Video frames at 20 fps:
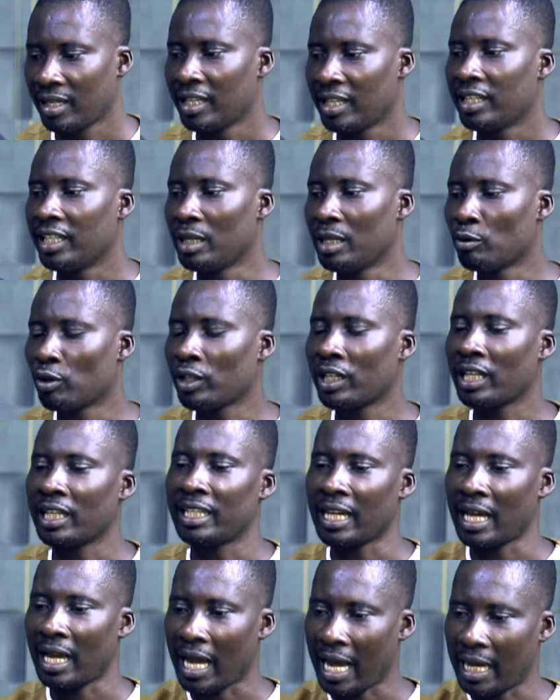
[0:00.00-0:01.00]
Ni mo de
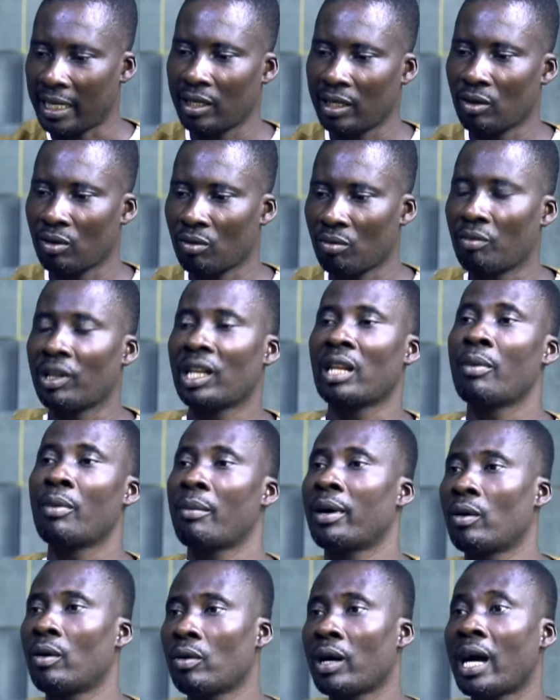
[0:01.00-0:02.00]
ya ade no me de be
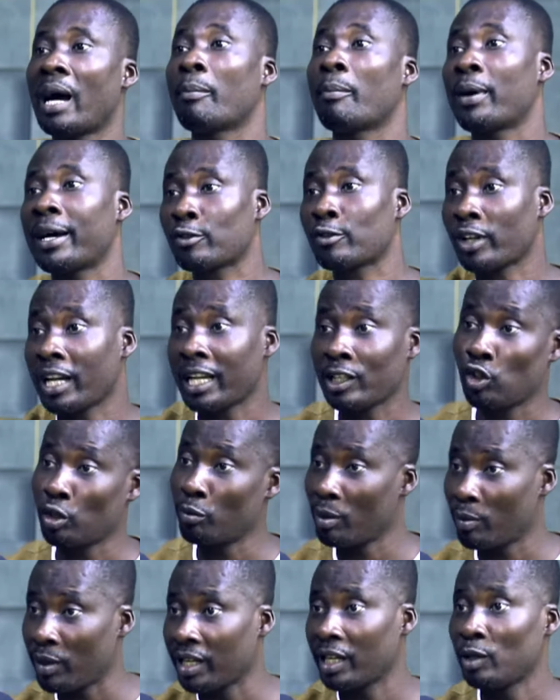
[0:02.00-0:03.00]
ma ampanso ka so de
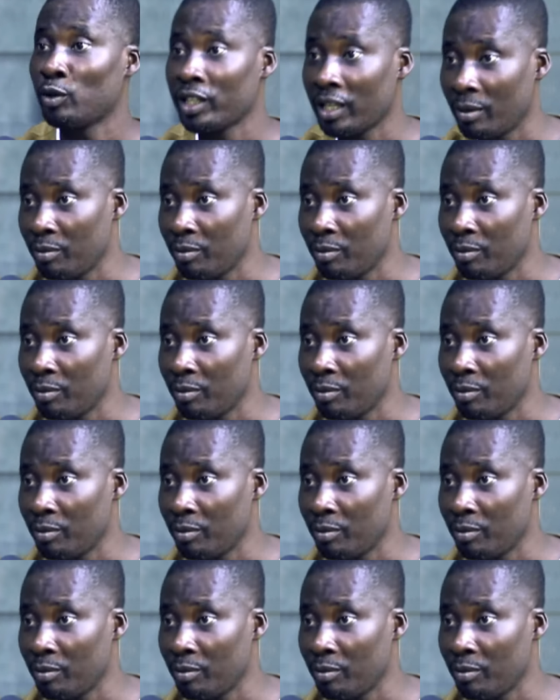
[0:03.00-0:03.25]
ma na unya